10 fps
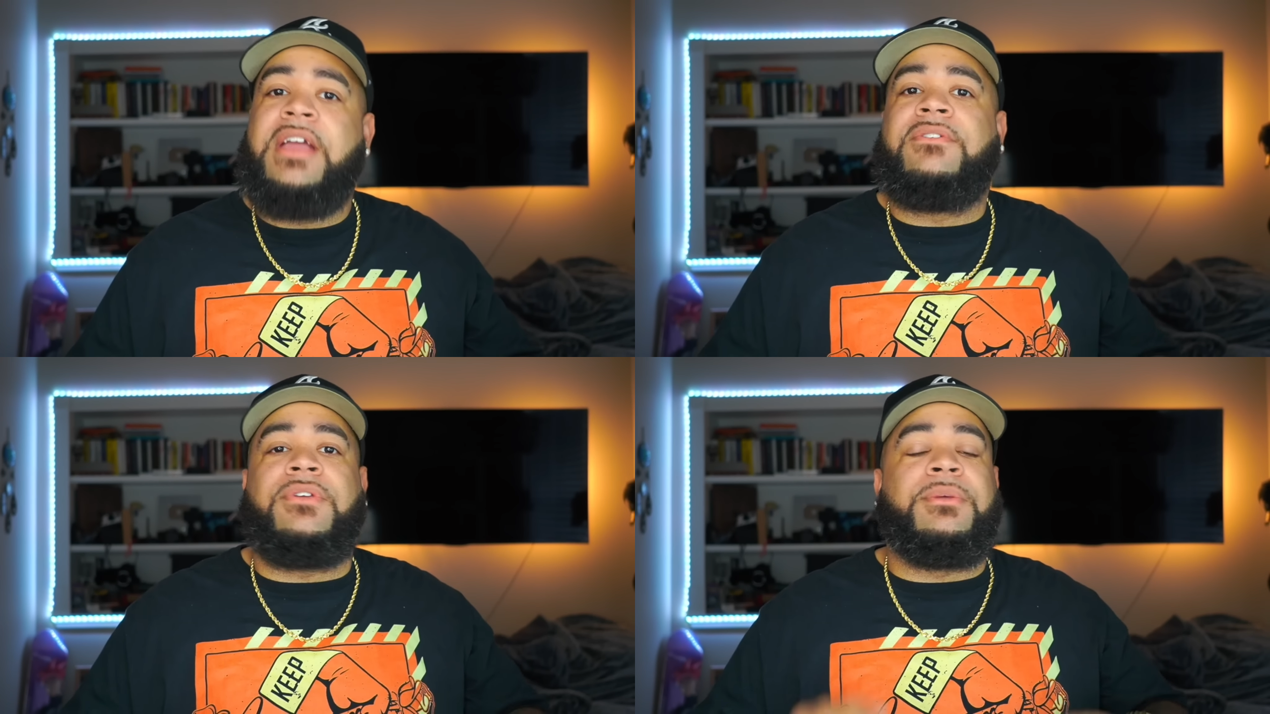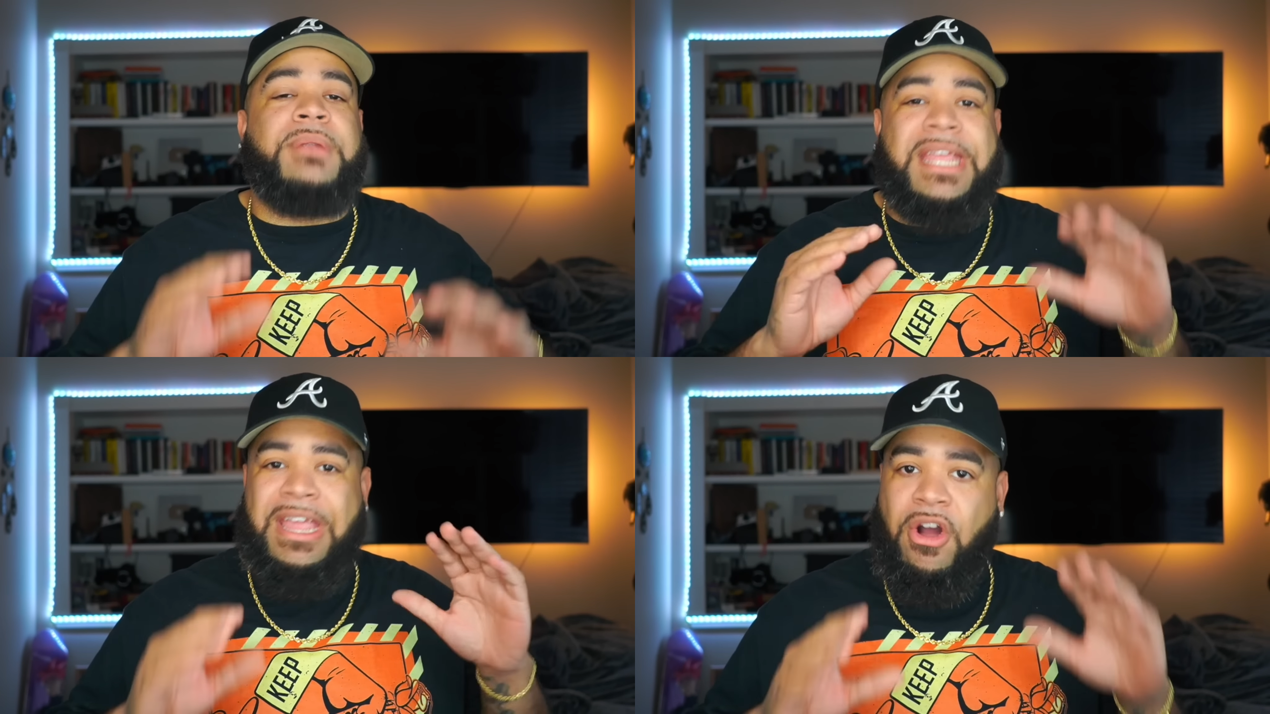for them to
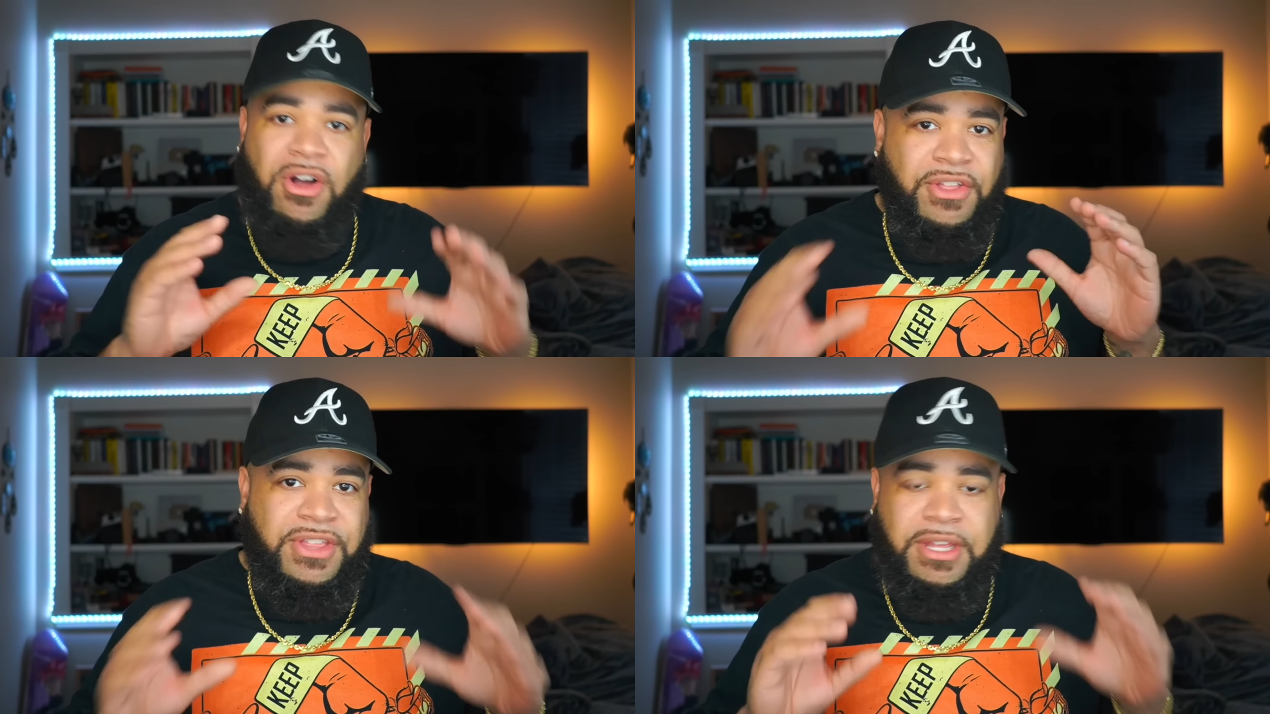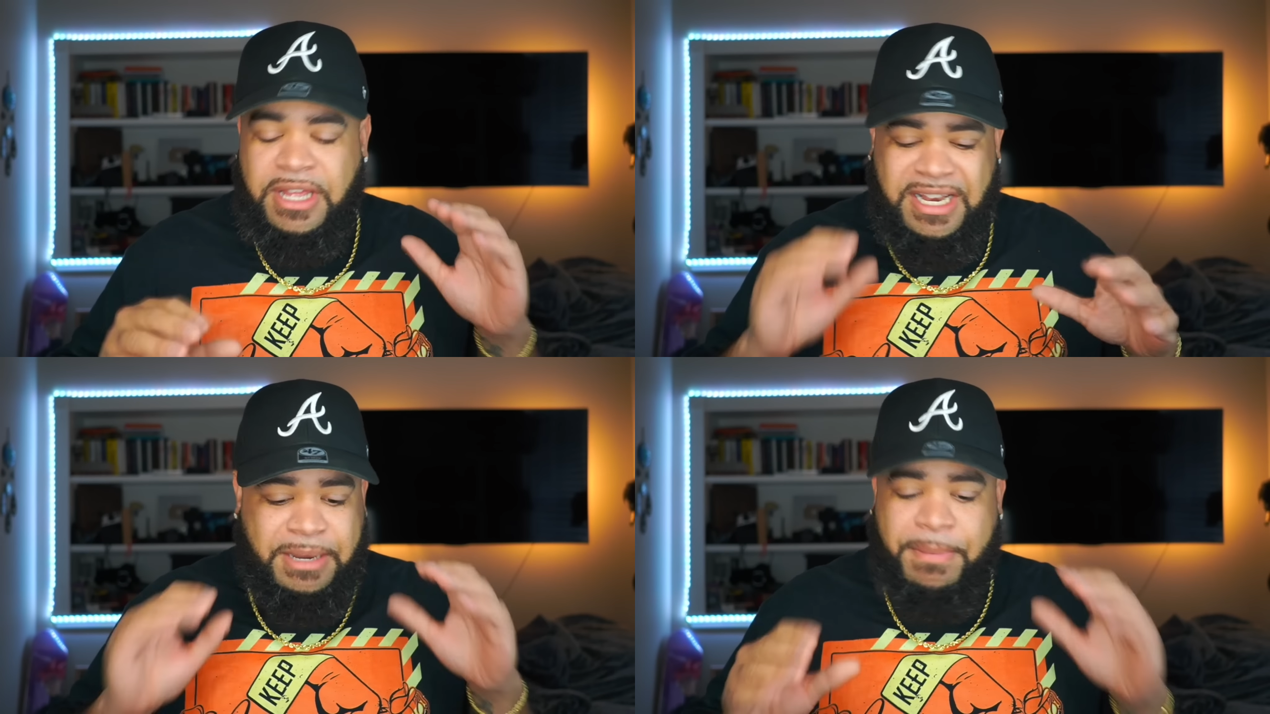get all the
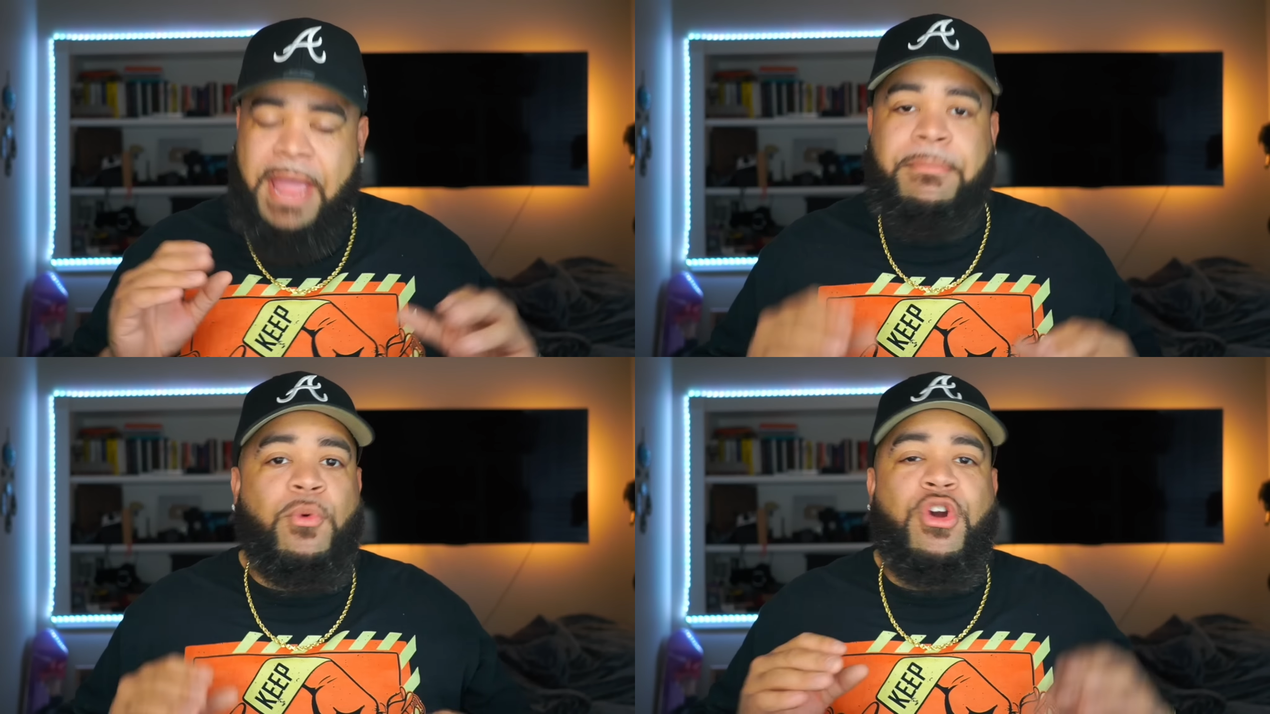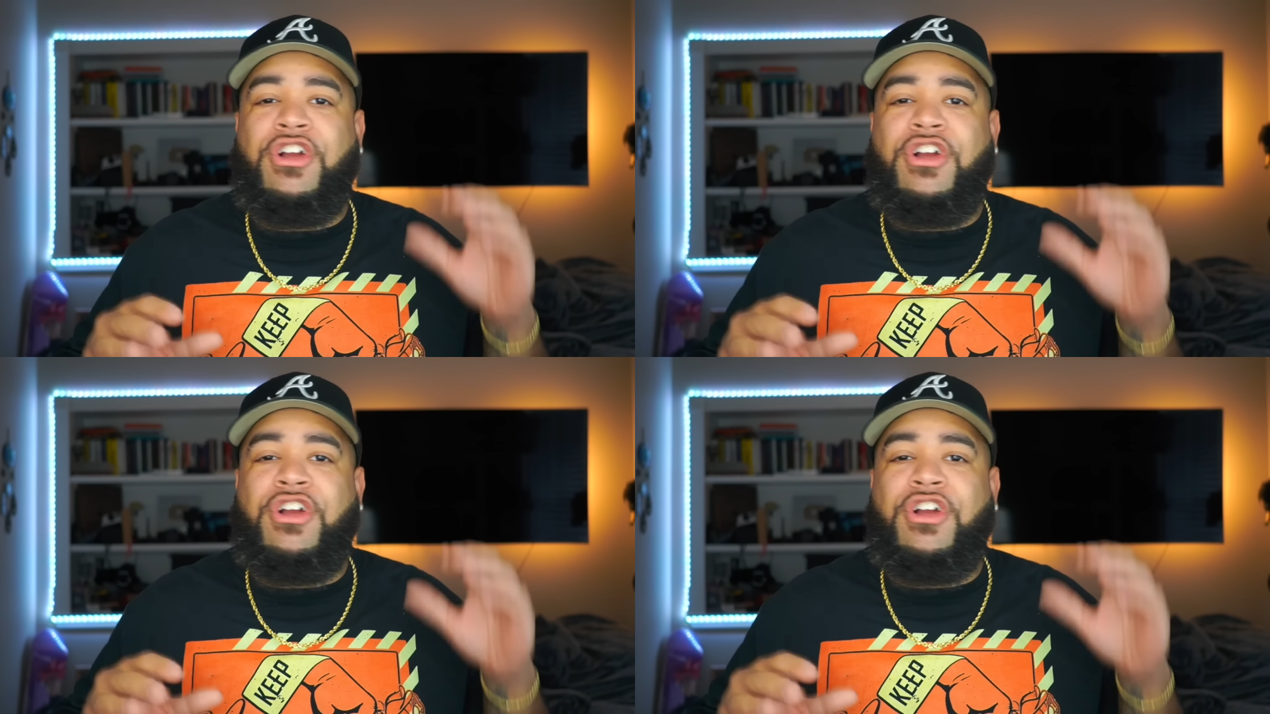the paperwork,